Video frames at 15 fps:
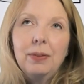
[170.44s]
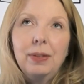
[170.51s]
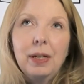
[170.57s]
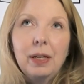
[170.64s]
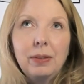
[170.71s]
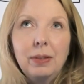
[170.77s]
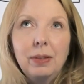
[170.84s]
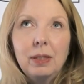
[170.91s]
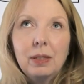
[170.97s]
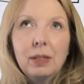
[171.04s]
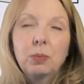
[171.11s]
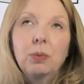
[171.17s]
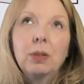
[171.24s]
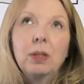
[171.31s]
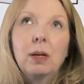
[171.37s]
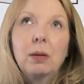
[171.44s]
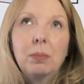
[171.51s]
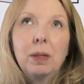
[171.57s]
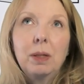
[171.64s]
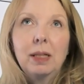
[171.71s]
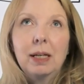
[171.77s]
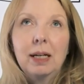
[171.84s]
that this would
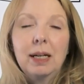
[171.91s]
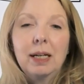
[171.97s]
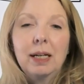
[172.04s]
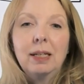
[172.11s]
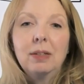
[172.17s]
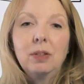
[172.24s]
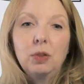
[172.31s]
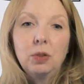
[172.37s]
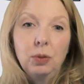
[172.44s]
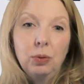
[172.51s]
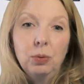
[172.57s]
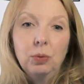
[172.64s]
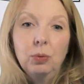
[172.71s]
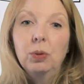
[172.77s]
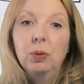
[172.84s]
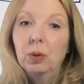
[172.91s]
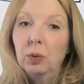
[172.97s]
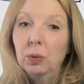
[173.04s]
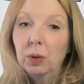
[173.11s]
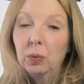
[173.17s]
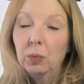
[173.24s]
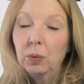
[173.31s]
apply to
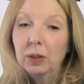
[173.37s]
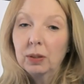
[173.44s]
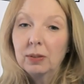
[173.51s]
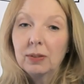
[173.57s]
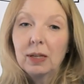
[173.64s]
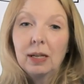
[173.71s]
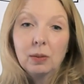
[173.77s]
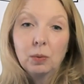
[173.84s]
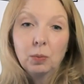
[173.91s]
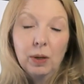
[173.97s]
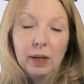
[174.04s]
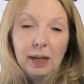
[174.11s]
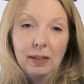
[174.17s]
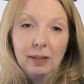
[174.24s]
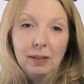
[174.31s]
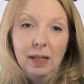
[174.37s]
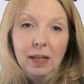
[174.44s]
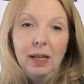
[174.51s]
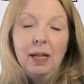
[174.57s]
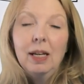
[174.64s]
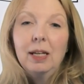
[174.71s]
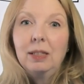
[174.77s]
core words as well.
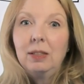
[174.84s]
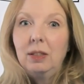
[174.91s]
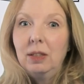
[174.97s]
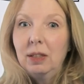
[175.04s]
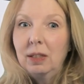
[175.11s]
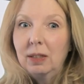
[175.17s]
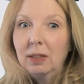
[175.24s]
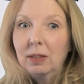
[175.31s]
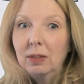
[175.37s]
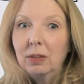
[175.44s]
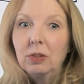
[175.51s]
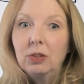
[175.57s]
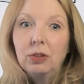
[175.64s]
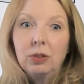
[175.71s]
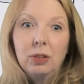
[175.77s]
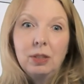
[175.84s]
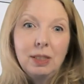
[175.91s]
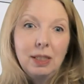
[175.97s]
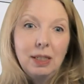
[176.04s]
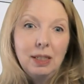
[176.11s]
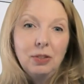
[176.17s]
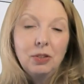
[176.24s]
And y'all should
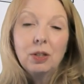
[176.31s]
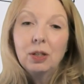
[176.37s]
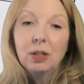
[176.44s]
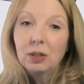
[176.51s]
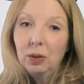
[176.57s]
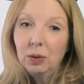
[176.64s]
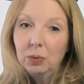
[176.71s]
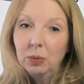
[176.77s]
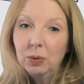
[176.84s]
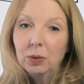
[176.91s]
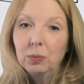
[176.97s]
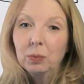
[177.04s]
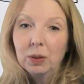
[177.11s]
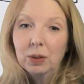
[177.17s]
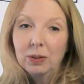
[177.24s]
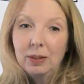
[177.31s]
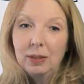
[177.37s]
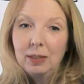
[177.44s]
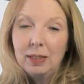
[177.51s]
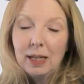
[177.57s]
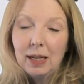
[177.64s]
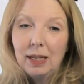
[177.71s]
teach a core word of
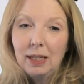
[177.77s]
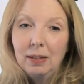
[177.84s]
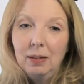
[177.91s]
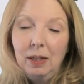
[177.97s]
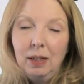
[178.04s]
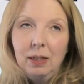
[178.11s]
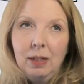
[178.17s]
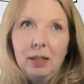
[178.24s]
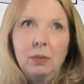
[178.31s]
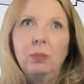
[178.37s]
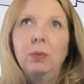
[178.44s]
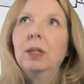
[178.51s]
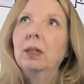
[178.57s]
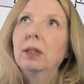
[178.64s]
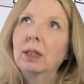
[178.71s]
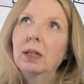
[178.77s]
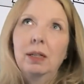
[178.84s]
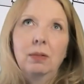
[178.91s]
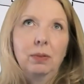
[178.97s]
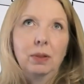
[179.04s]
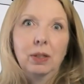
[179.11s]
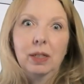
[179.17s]
the day. And we all
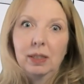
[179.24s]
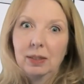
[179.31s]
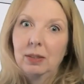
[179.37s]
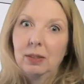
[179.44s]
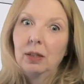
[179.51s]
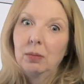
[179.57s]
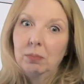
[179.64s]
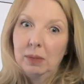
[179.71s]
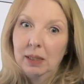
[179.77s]
kind of lost our